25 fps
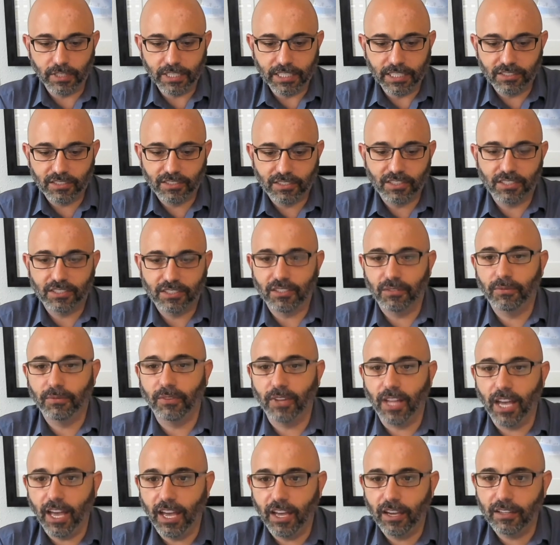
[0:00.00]
it's just a
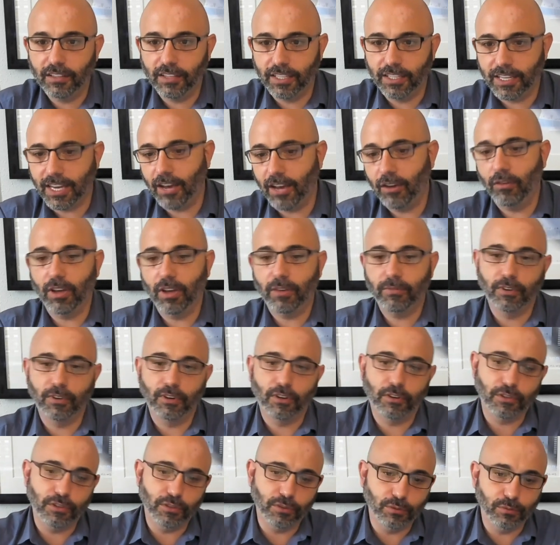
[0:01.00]
flag. Like how often
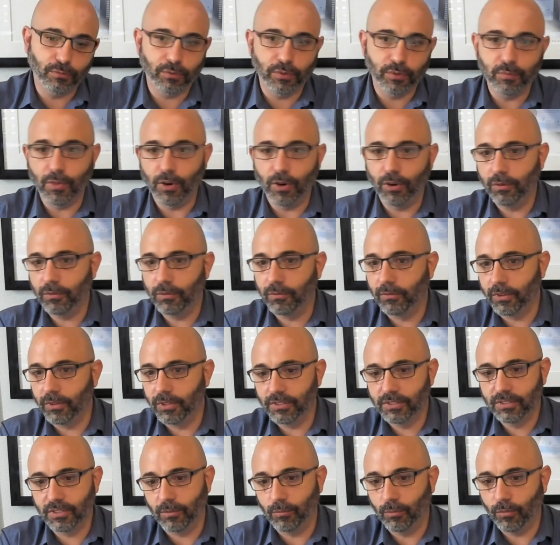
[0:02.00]
are you remote
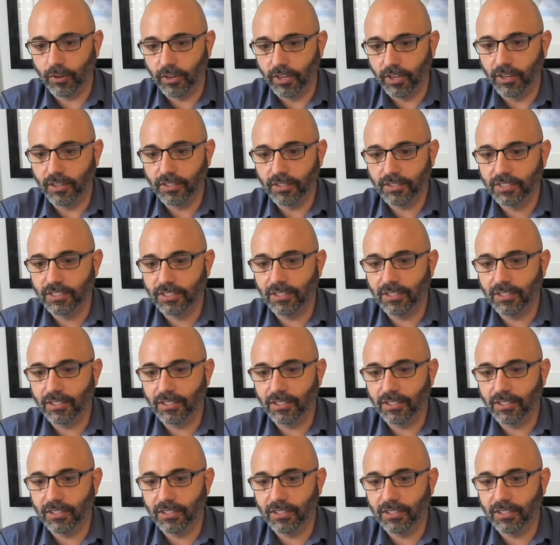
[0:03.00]
versus somewhere else?